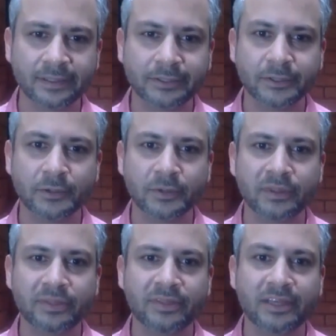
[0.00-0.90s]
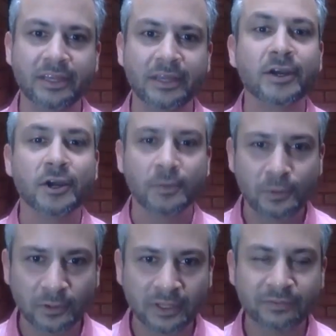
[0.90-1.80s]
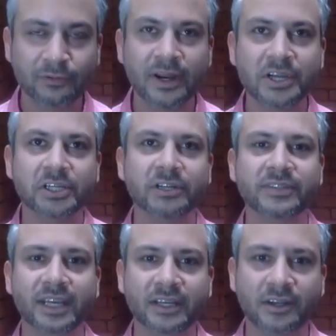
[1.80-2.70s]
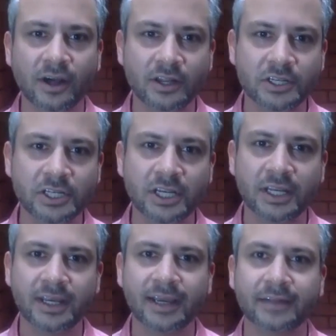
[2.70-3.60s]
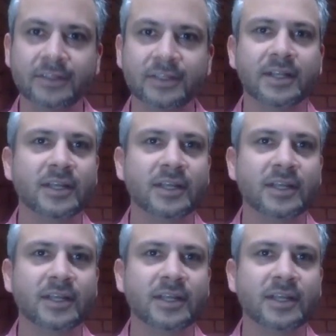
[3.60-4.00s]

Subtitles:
with the proliferation of technology and